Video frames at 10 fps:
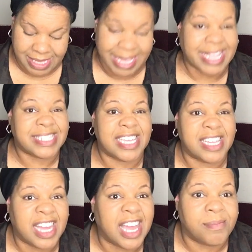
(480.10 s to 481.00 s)
like I
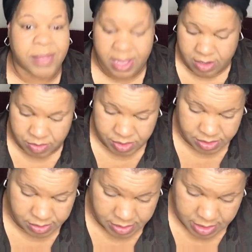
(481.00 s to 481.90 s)
said, I'm not
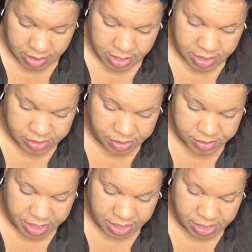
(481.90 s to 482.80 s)
going to do
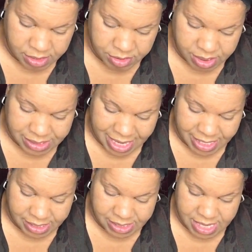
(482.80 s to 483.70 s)
anything too
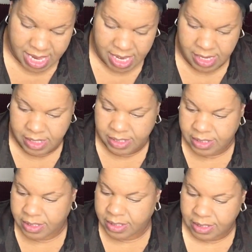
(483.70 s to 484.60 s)
exciting today.
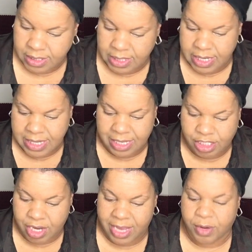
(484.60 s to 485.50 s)
Not
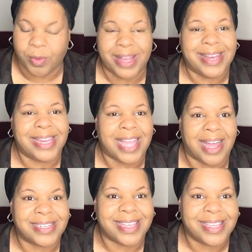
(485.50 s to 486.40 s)
trying to win any
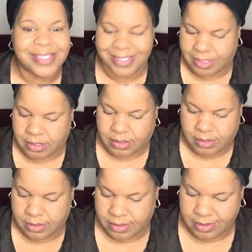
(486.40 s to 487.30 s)

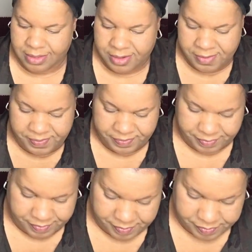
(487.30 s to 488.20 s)
contests.
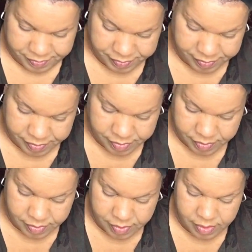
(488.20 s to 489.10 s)
So
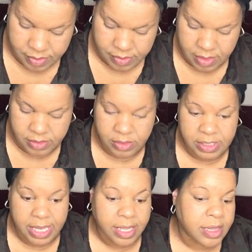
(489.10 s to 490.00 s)
I'll just
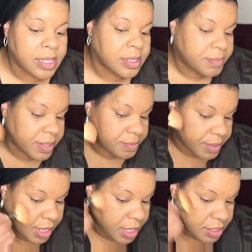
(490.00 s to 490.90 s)
take a little bit of
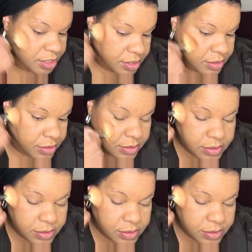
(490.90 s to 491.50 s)
blush and